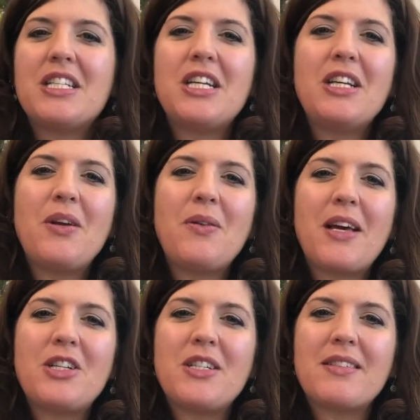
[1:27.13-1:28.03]
knew
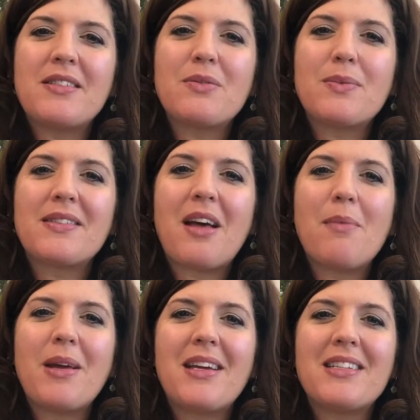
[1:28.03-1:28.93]
that Jesus was
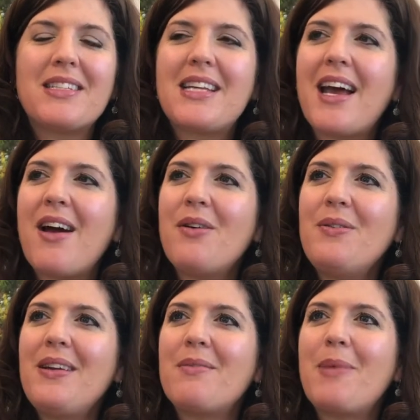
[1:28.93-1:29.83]
coming into
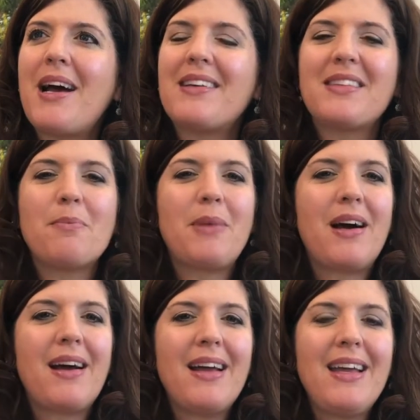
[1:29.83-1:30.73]
town and passing
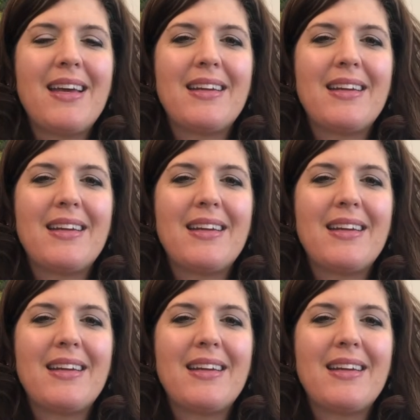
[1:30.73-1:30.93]
by,